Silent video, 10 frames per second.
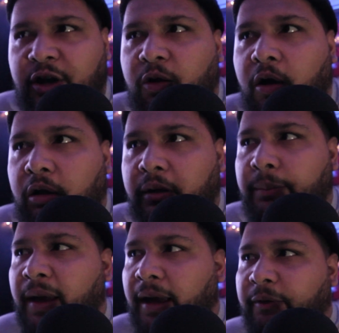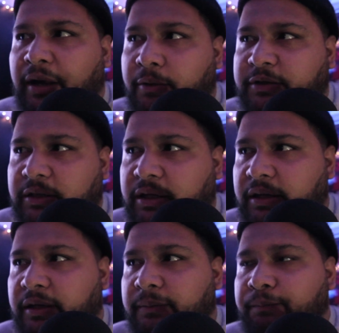go all the way back. When I was a
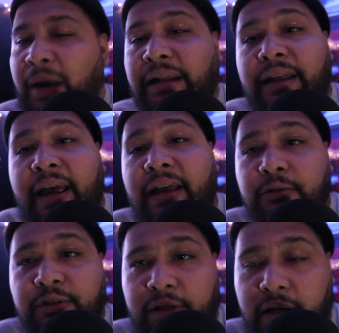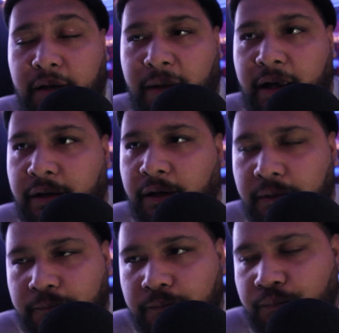kid, my dad used to cut my
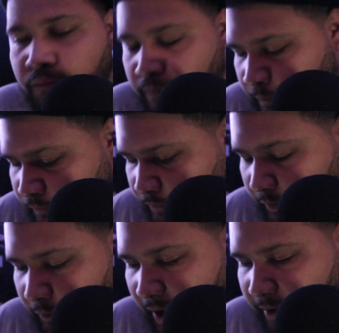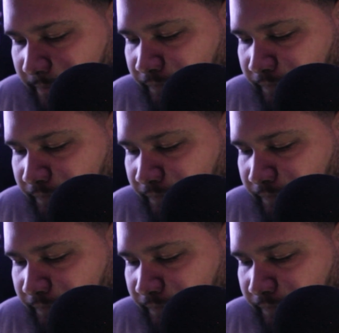hair, right?